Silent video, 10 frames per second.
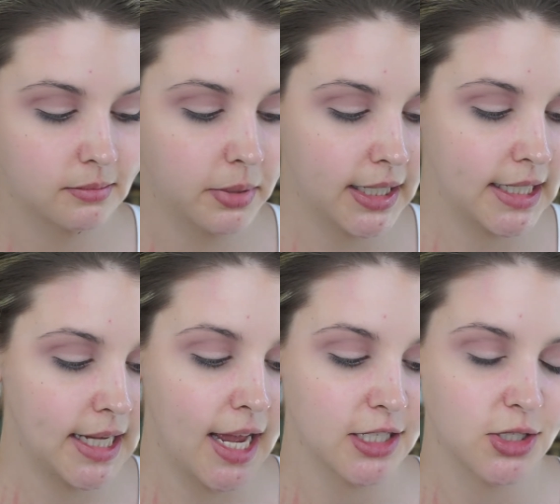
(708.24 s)
But
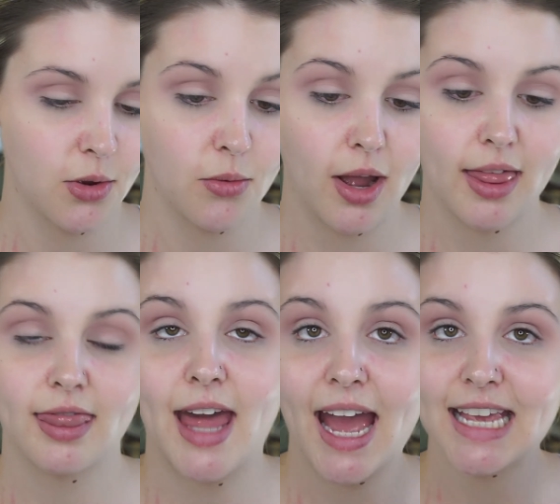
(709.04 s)
yeah, so
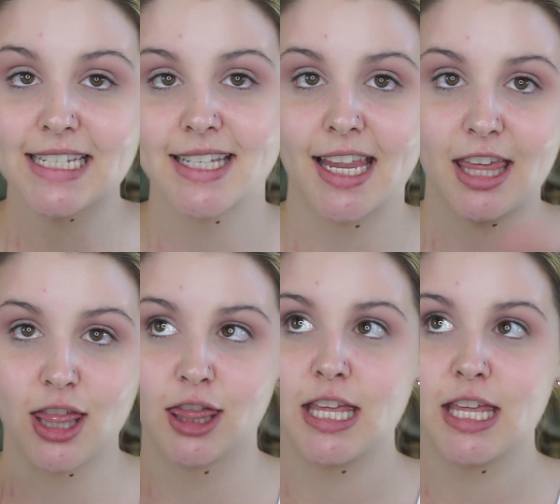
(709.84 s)
that is like